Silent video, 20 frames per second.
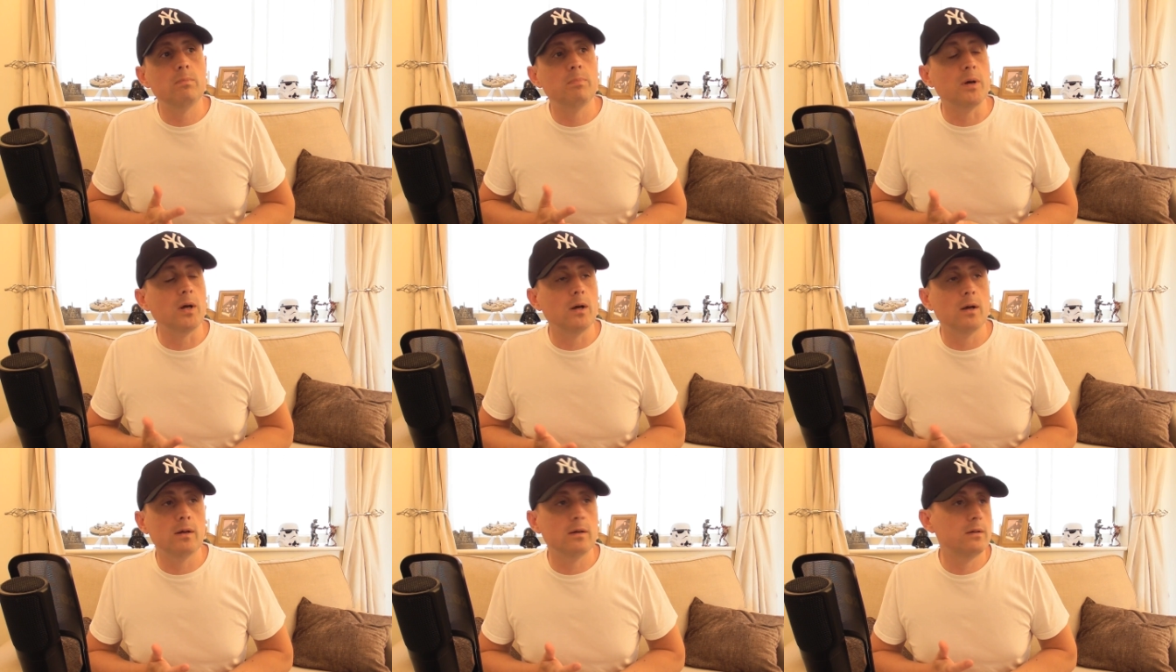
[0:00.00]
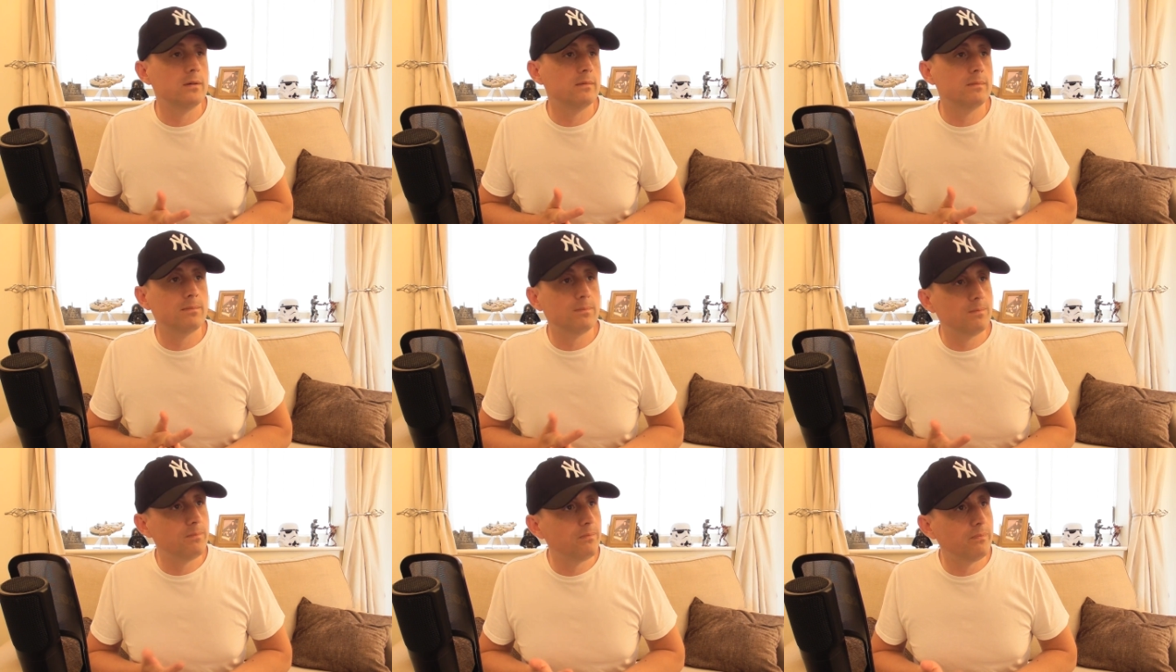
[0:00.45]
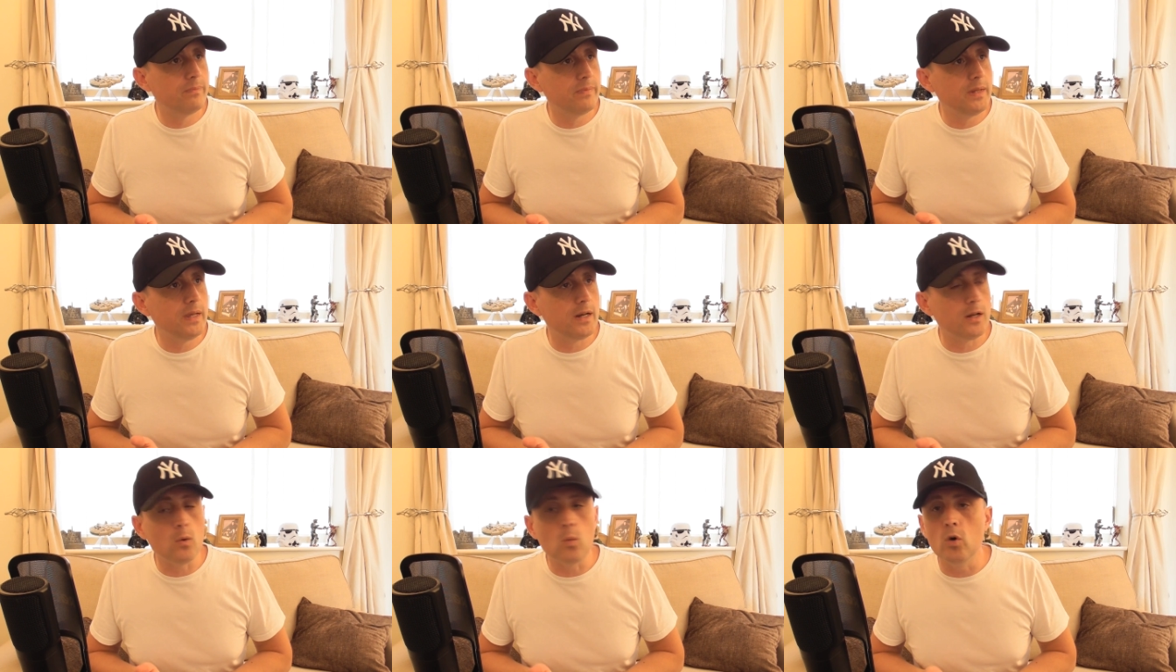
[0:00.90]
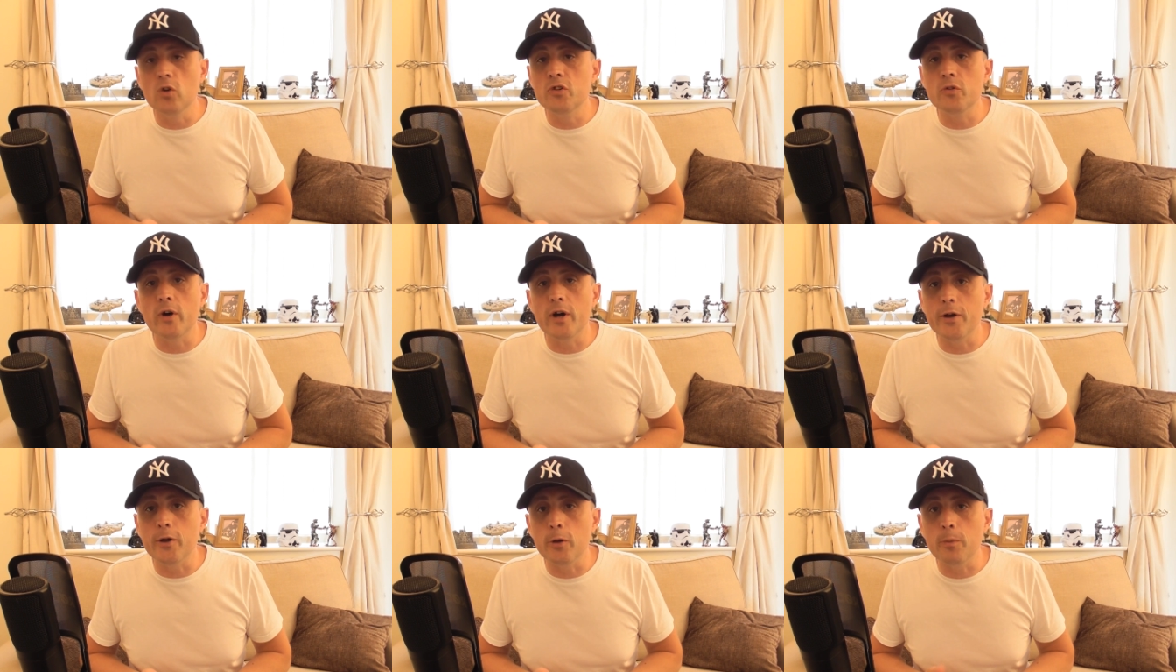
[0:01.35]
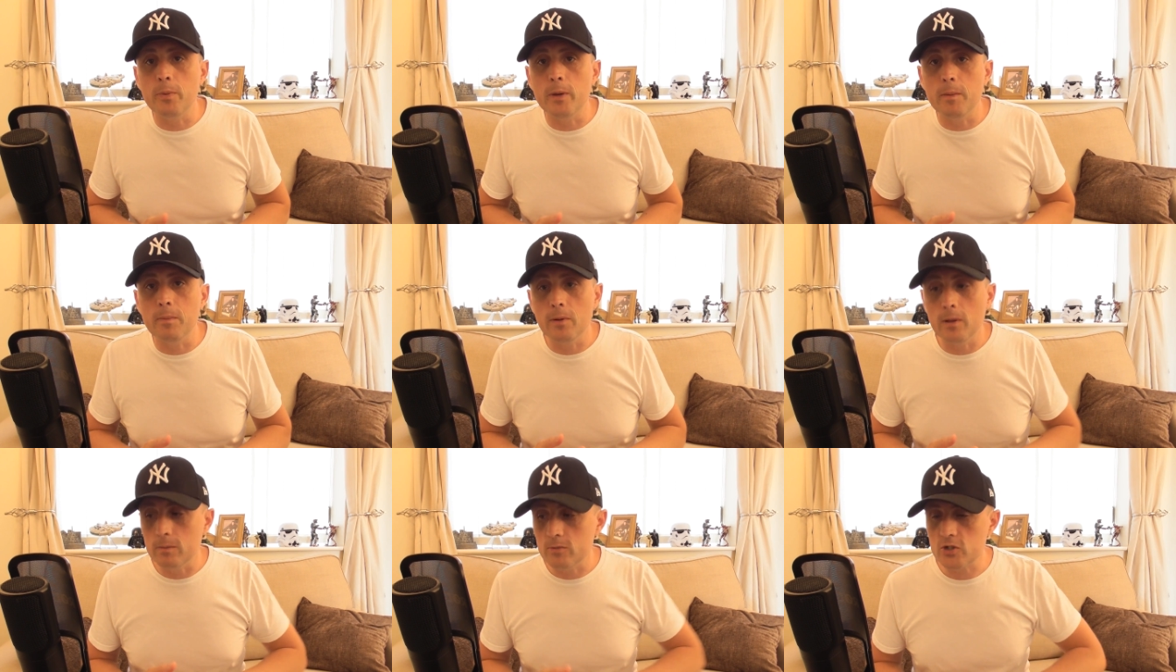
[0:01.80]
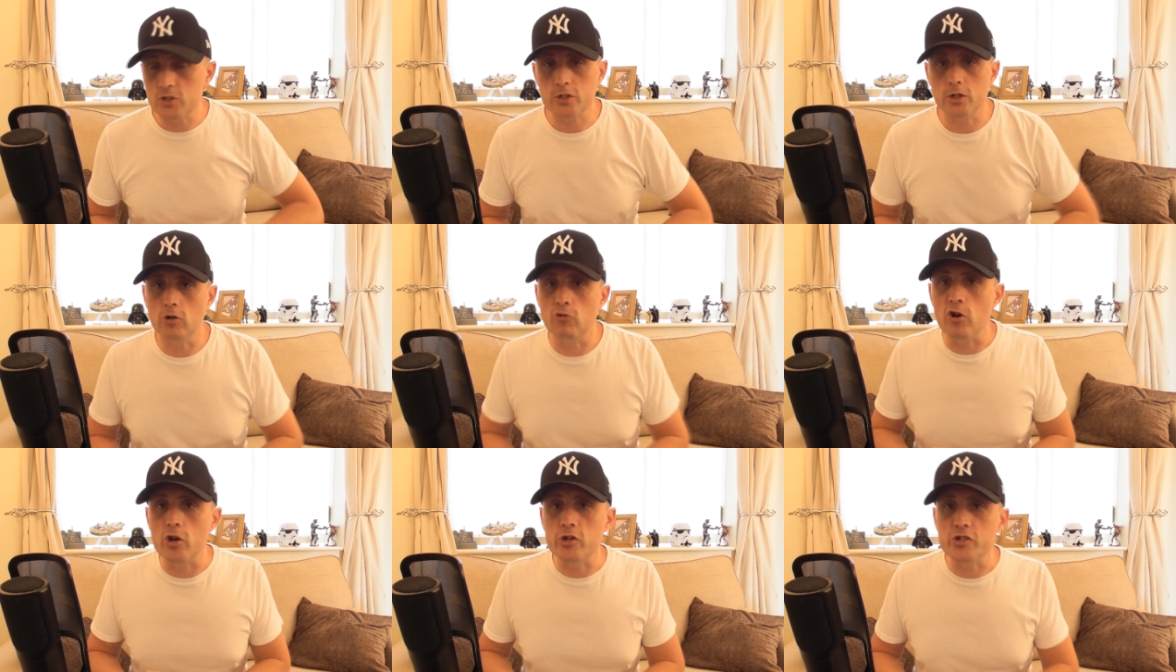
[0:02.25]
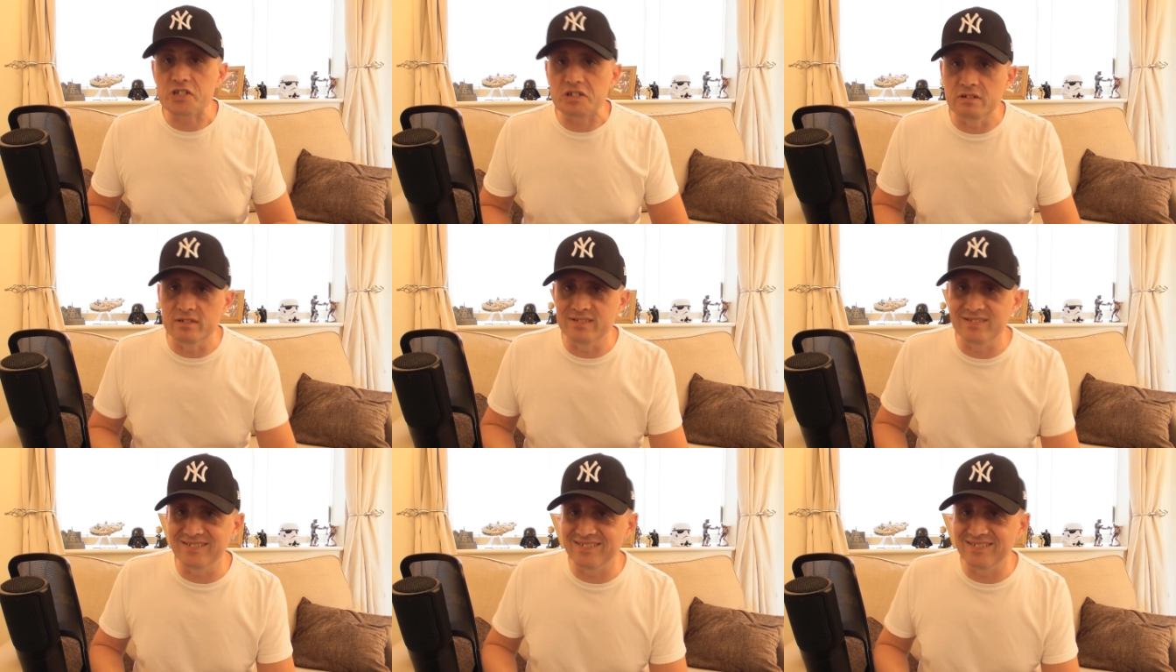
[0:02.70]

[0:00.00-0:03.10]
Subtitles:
But, you know, what do I know, people? I'm just a grunt.